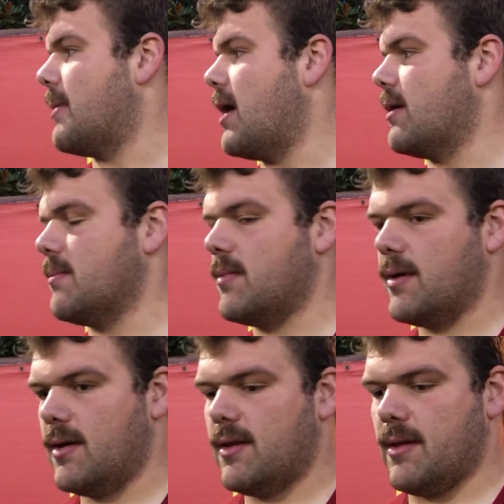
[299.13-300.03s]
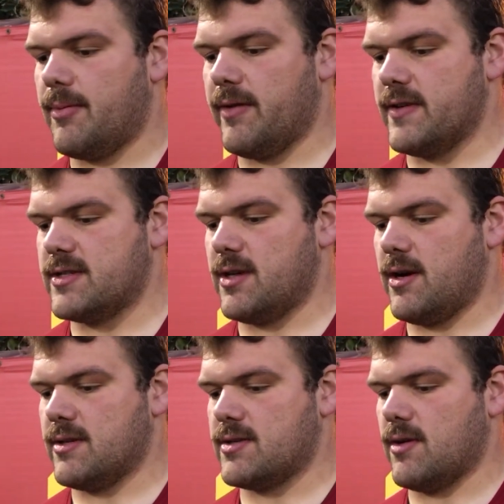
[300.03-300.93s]
bottom the previous year,
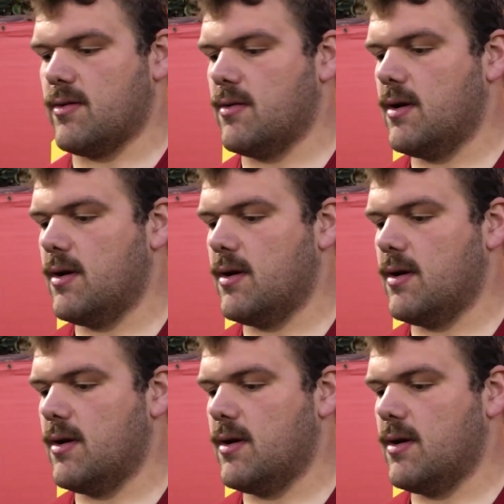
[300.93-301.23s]
and so